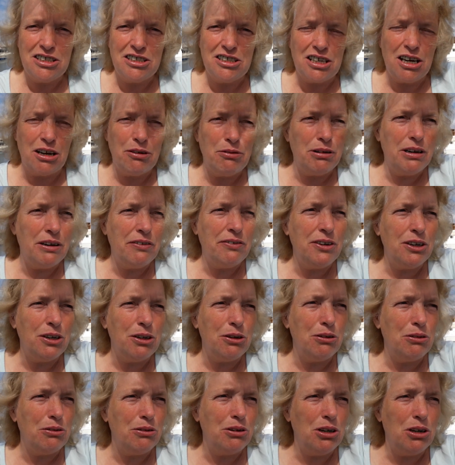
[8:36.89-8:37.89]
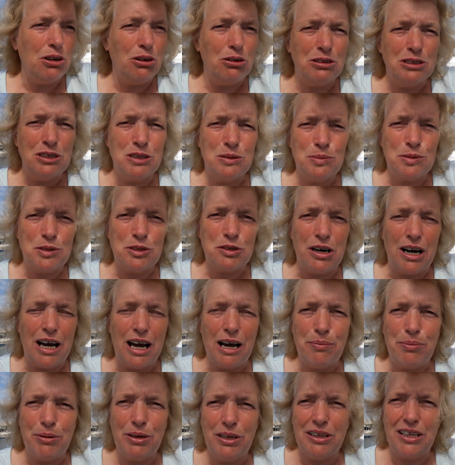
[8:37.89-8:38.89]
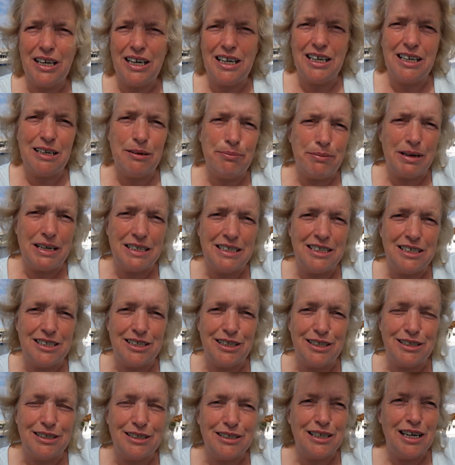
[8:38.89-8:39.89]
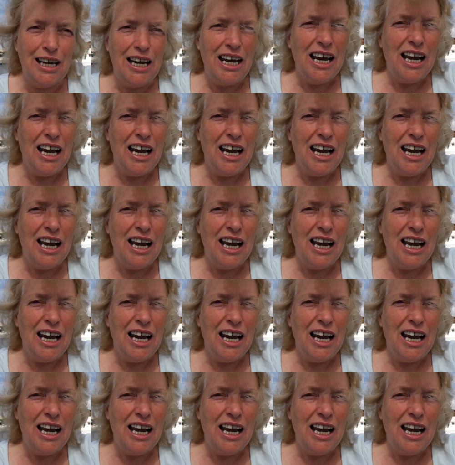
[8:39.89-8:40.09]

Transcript: So if you, you're a subscriber, then you can message us.